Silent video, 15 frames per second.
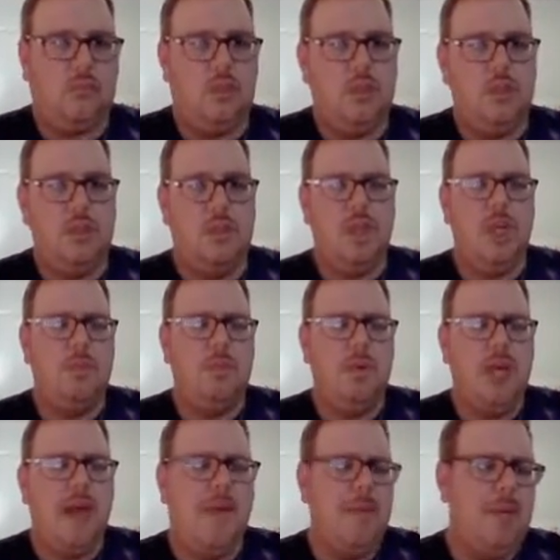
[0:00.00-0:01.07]
Excuse
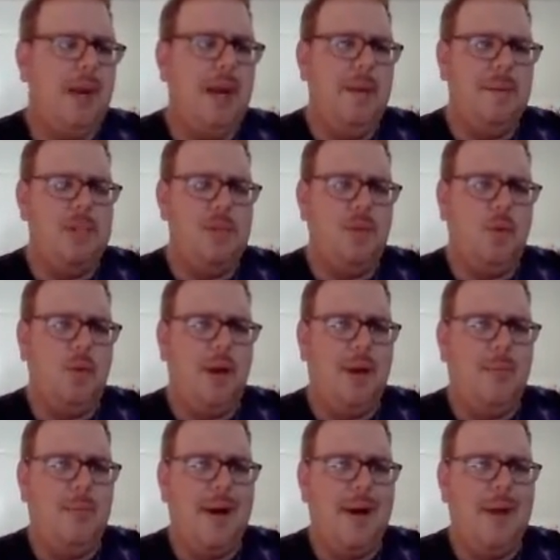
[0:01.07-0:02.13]
me. Yeah, they probably keep this up for quite
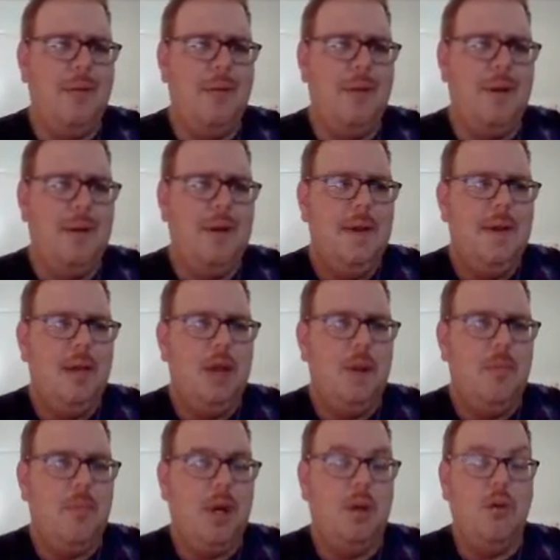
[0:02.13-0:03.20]
a while.
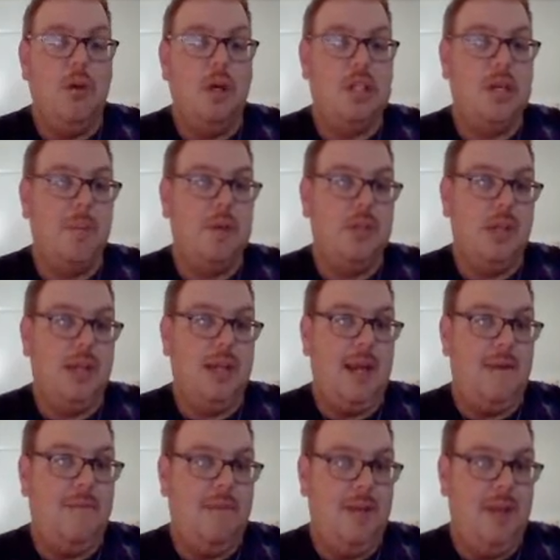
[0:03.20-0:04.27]
But who knows how much I can
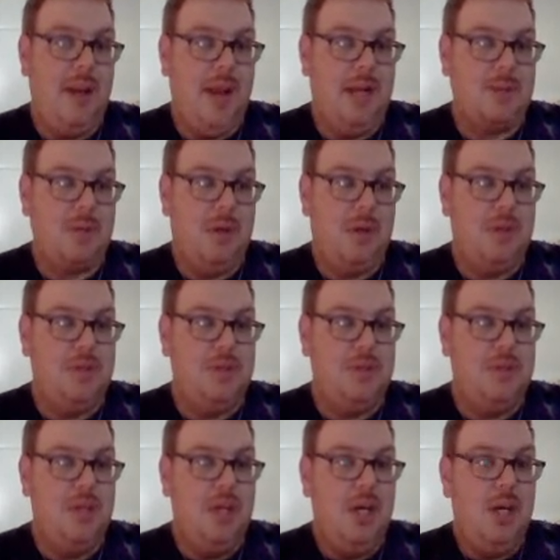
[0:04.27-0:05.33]
have for next week,
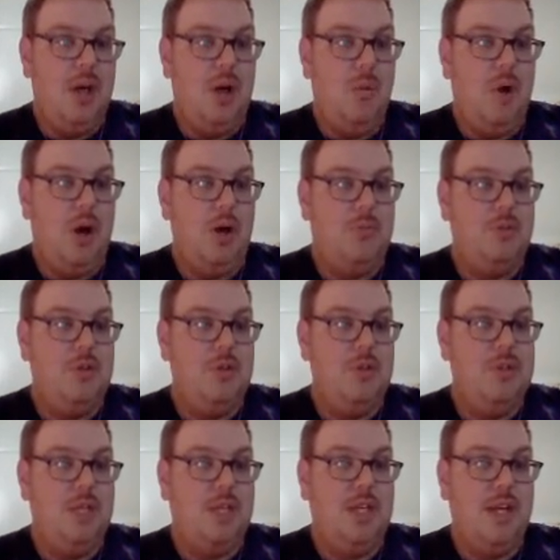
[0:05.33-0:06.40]
because, well,
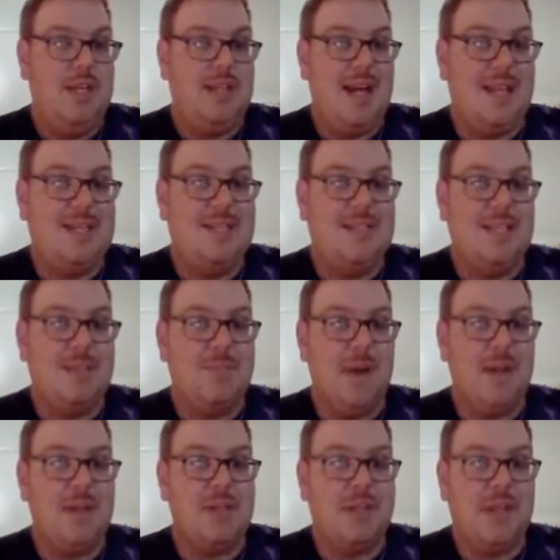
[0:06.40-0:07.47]
269 has got 6
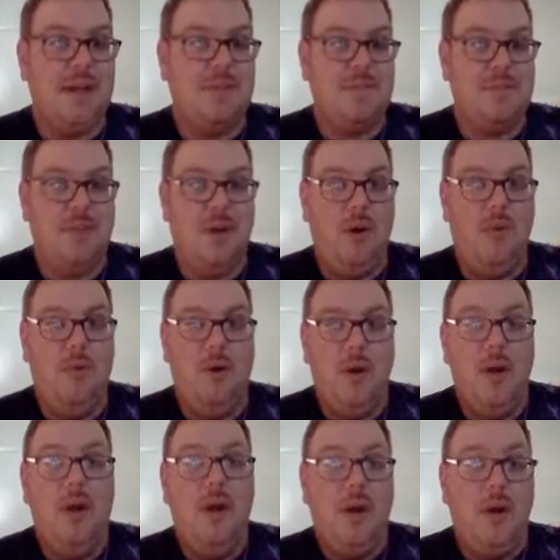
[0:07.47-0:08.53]
pages left, so
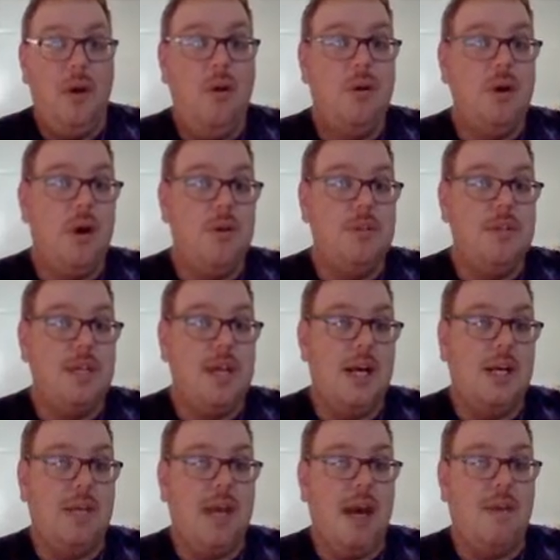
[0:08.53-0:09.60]
who knows
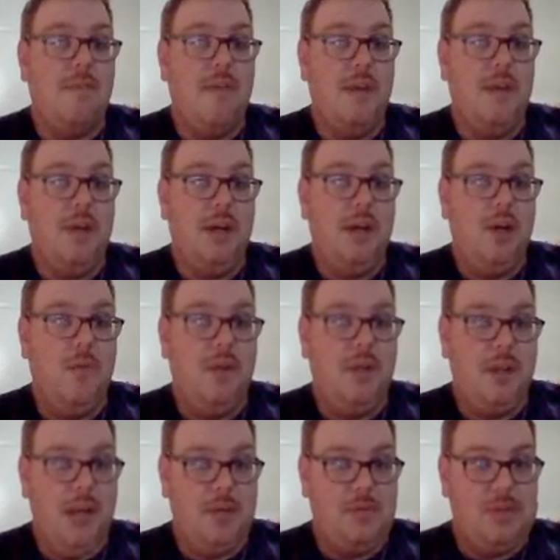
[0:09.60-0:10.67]
exactly how far they can go
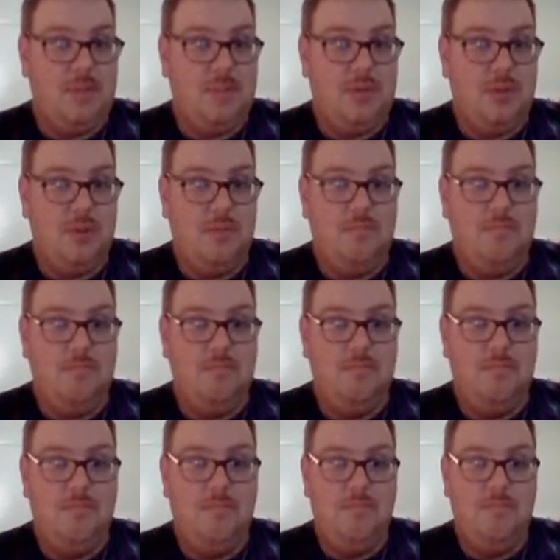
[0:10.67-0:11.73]
with next episode.
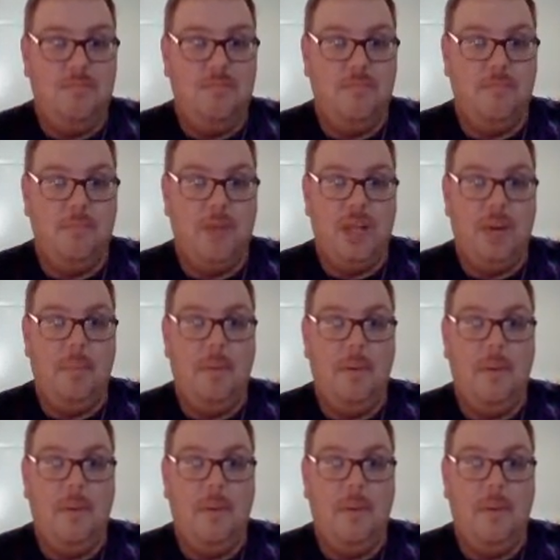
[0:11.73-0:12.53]
Mm-hmm. Yep.